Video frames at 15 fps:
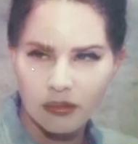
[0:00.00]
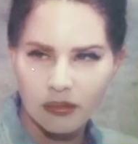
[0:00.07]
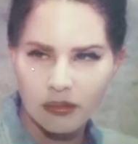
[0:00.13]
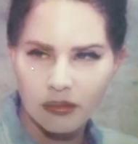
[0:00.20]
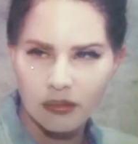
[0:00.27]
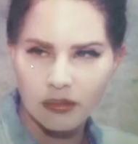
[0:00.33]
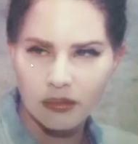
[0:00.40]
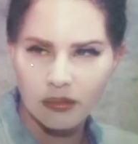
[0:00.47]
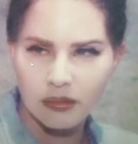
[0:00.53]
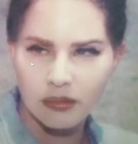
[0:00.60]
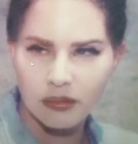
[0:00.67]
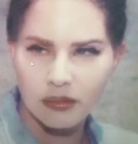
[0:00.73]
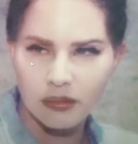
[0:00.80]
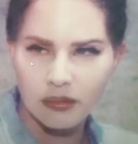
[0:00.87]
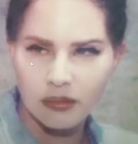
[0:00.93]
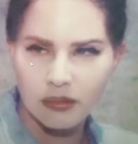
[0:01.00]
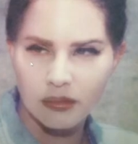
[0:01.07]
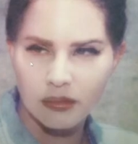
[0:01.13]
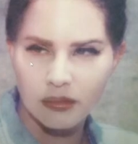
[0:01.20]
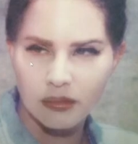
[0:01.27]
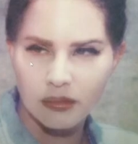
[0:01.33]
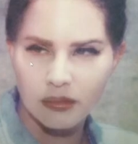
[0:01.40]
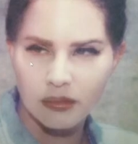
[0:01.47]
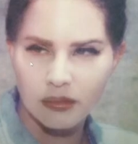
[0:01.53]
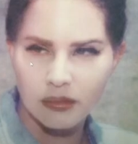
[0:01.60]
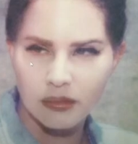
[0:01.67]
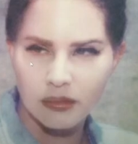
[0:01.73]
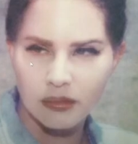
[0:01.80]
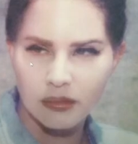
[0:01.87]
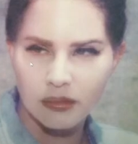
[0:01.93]

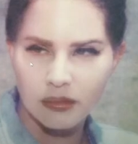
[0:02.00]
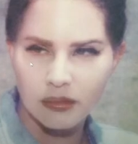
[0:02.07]
(silent)